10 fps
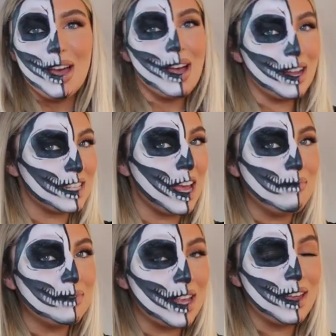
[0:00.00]

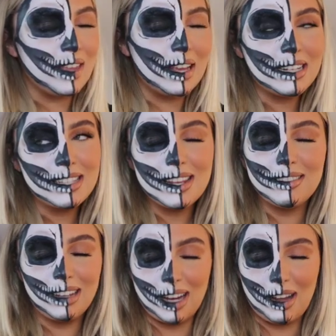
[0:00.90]
attempt at this
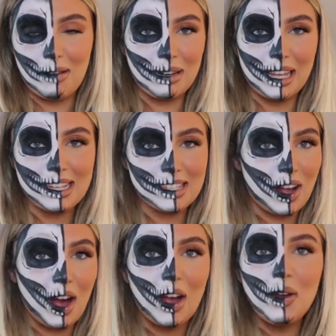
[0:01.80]
a couple of years
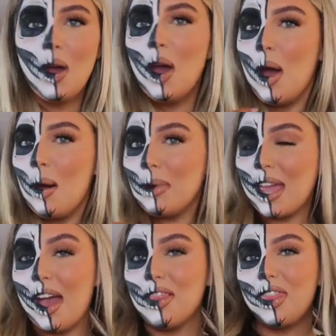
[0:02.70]
ago. But
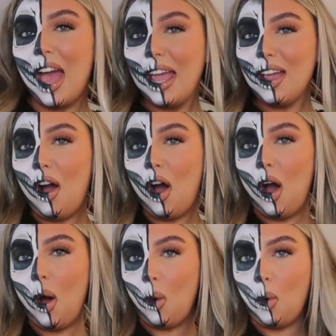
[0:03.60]
yeah, they
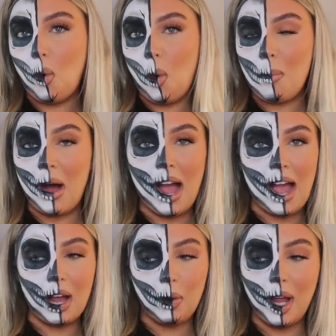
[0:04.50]
are all
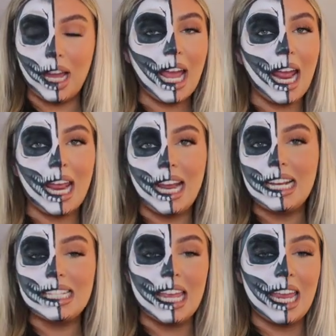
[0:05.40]
my quick
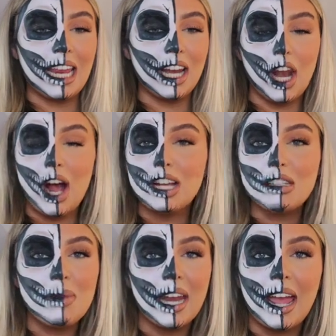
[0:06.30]
easy, last
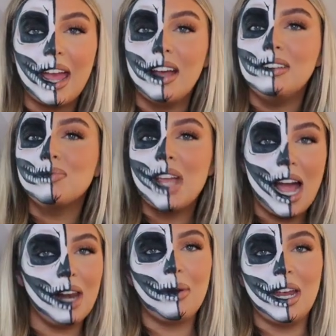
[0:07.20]
minute
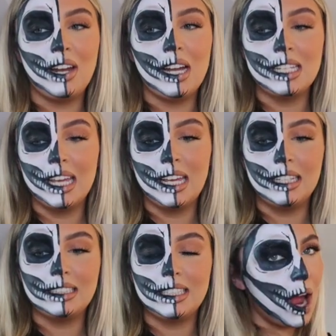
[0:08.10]
Halloween
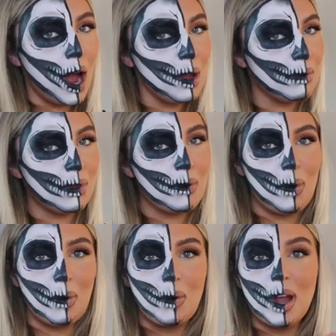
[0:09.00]
ideas. I hope you
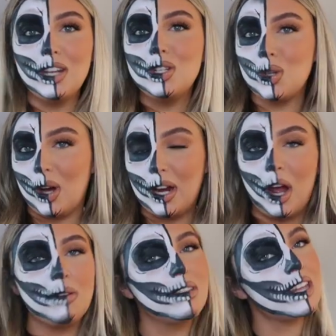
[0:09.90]
all enjoyed. I
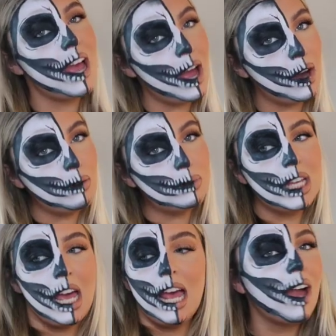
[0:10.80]
hope this helped.
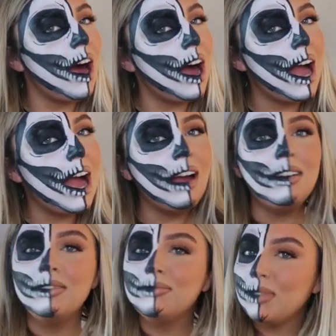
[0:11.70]

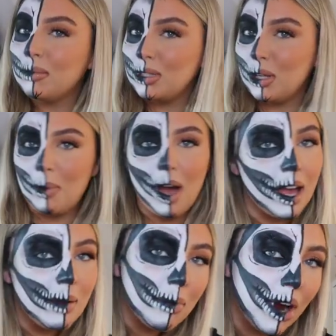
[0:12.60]
I'm super
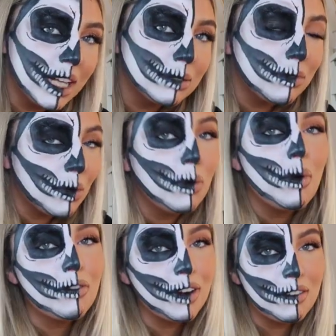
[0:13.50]
impressed with all
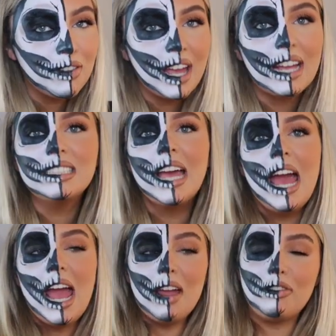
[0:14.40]
3 of these.
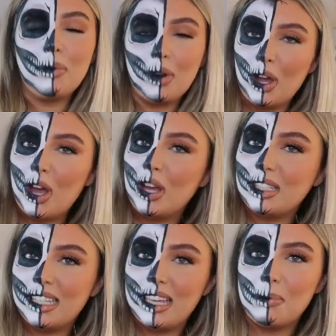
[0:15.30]
If you want to
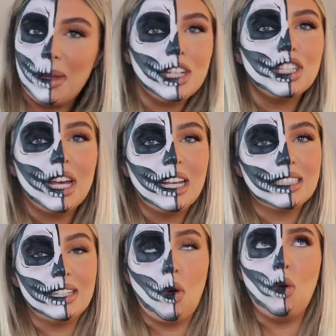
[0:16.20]
see the pictures
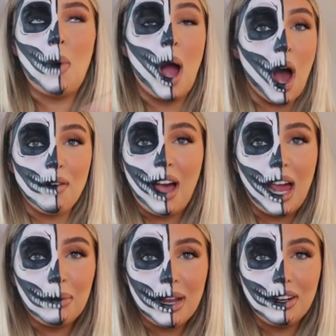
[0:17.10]
and all my other
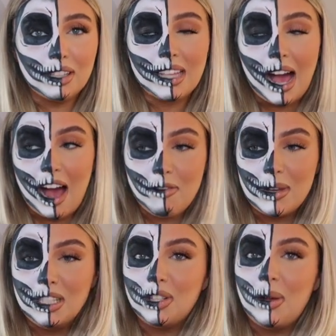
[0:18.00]
Halloween looks that I have
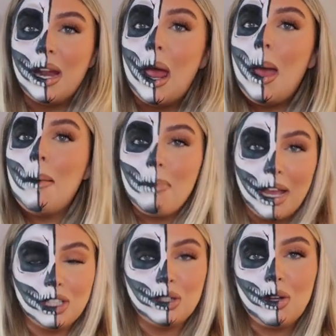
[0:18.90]
been doing,
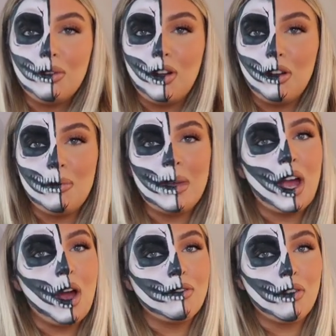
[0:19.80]
make sure you're following me
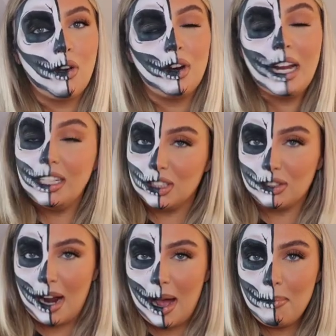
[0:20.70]
over on
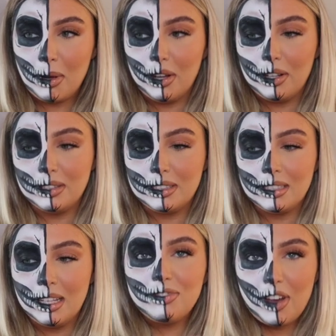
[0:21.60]
Instagram, because
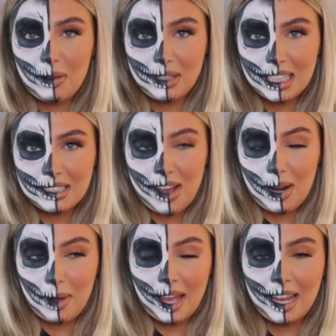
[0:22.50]
31 Days of
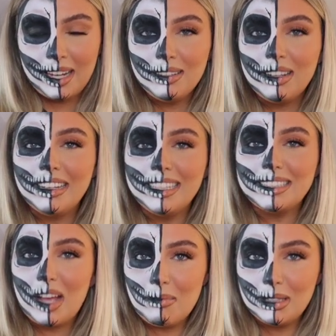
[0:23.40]
Halloween is
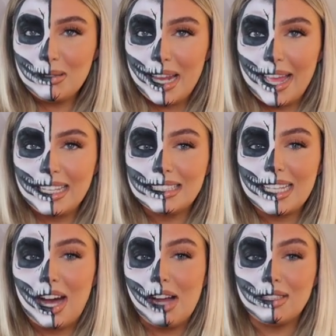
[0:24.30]
coming to an end.
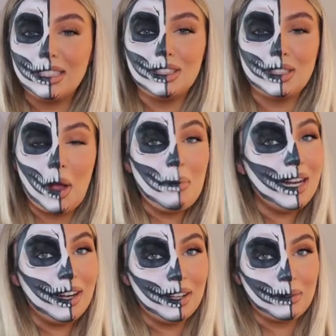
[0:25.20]
I've done so many
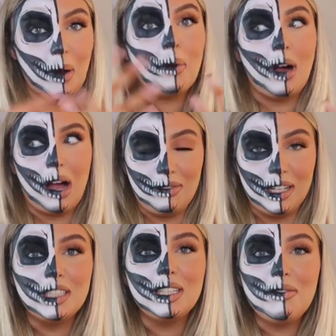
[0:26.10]
looks. Well, I've
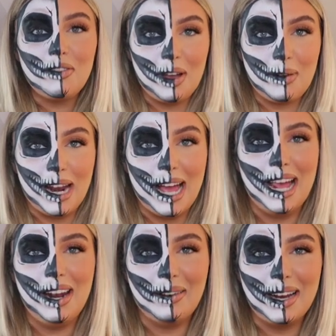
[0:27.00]
literally done 31
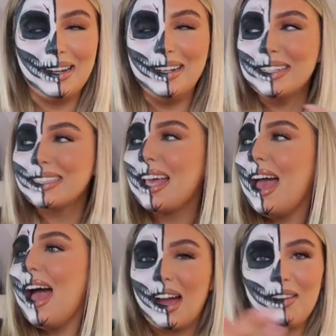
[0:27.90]
Halloween looks.
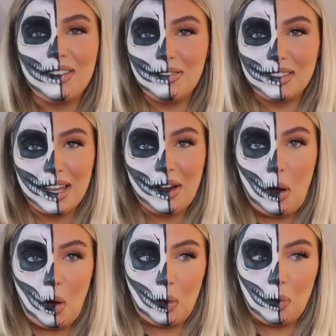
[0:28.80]
I've loved it
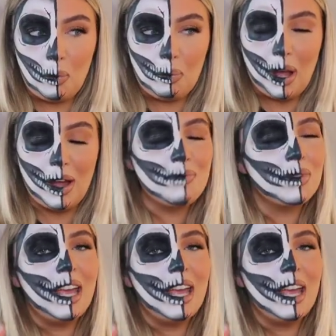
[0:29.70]
all. But